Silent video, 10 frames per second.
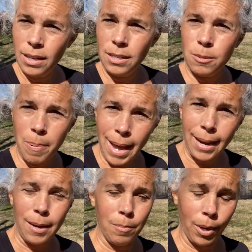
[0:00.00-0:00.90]
It is
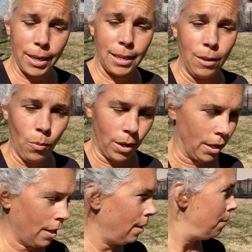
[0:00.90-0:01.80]
back-breaking
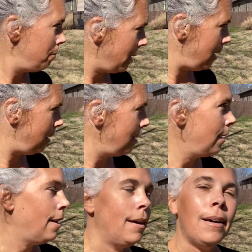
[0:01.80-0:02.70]
work. But
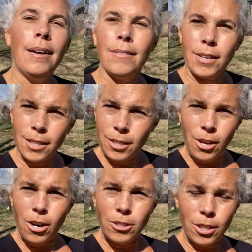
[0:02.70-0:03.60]
got the
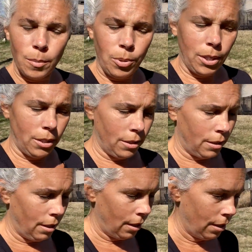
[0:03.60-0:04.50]
yard looking pretty
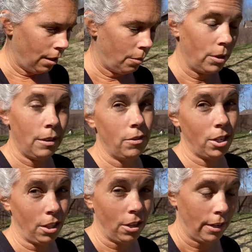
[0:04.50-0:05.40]
good. I'm gonna leave it
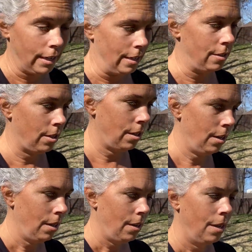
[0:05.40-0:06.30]
to the lawn guys.
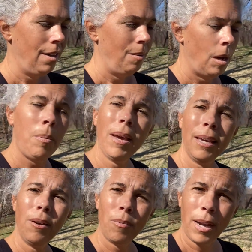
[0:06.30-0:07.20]
Maybe I can
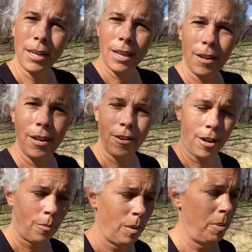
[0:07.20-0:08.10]
get Randy out here to
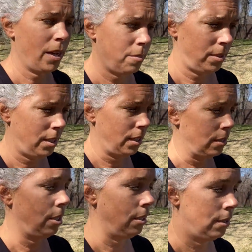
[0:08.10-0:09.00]
help me pick up
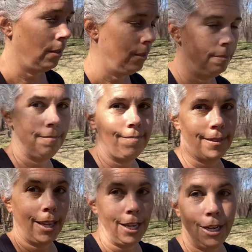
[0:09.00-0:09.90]
sticks.
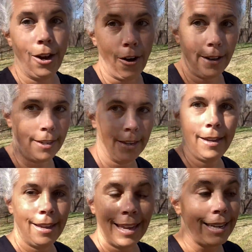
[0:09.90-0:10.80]
Not.
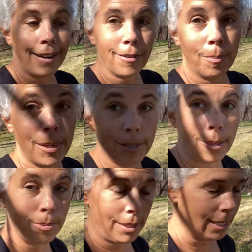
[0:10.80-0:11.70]
He never picks
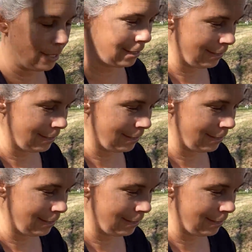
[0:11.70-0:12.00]
up sticks.